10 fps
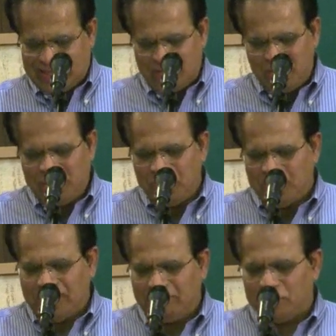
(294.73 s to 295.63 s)
Then when
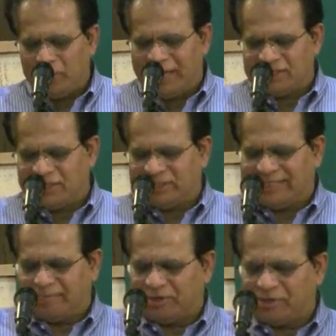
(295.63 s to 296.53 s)
you come to Exodus
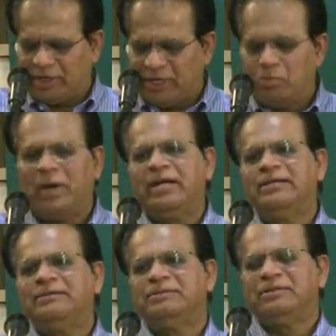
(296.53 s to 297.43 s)
chapter
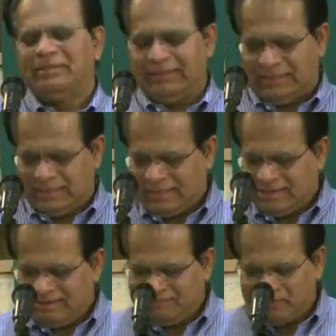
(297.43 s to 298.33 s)
31,
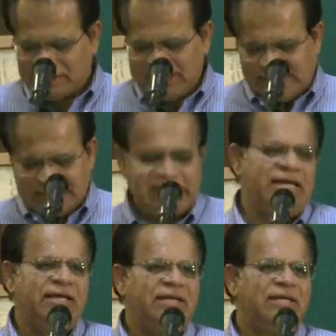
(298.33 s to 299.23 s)
verse
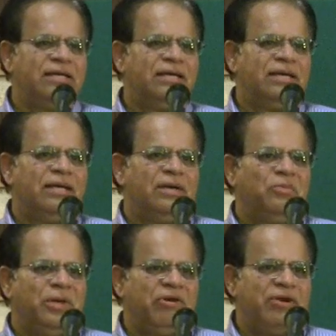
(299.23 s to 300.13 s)
18,
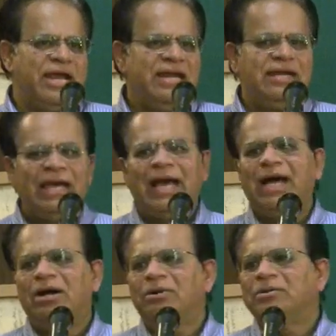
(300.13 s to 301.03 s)
we read
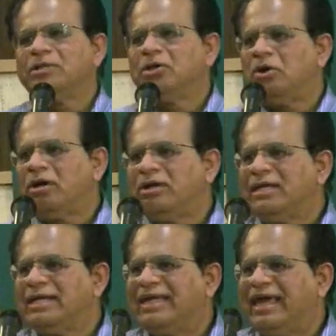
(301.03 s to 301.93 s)
how the
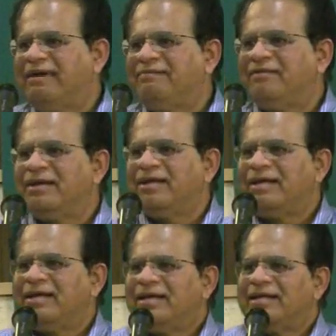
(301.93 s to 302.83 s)
Lord gave
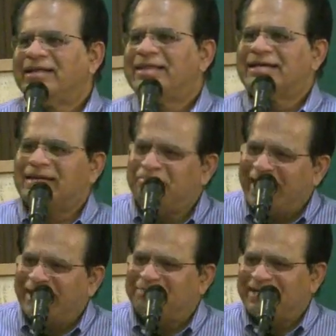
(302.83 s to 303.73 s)
the
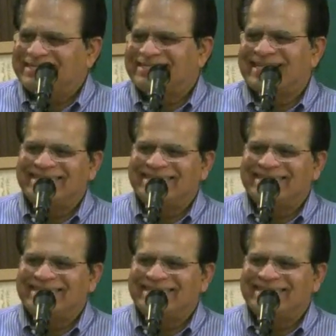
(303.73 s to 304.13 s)
commandments,